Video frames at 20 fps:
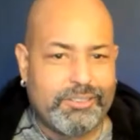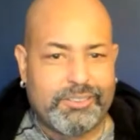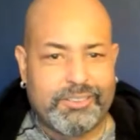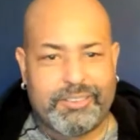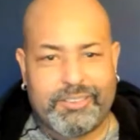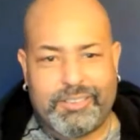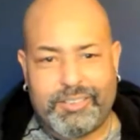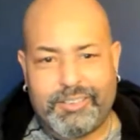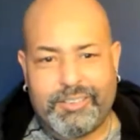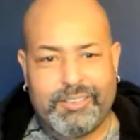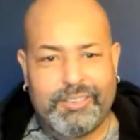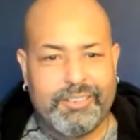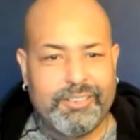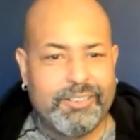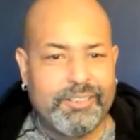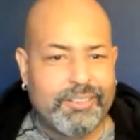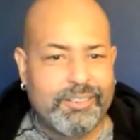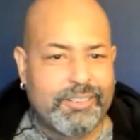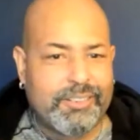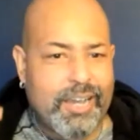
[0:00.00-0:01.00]
and the
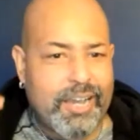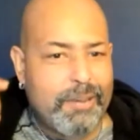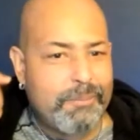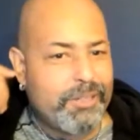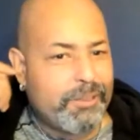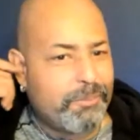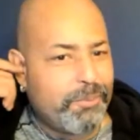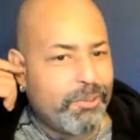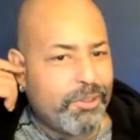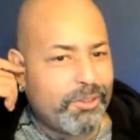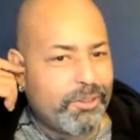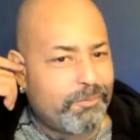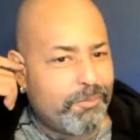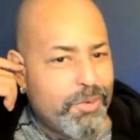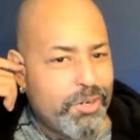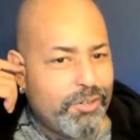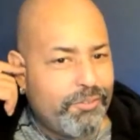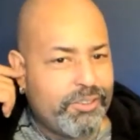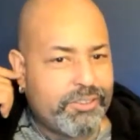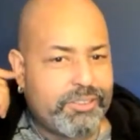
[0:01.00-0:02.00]
comic book
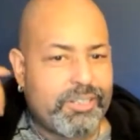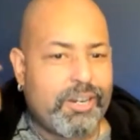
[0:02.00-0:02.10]
movies, I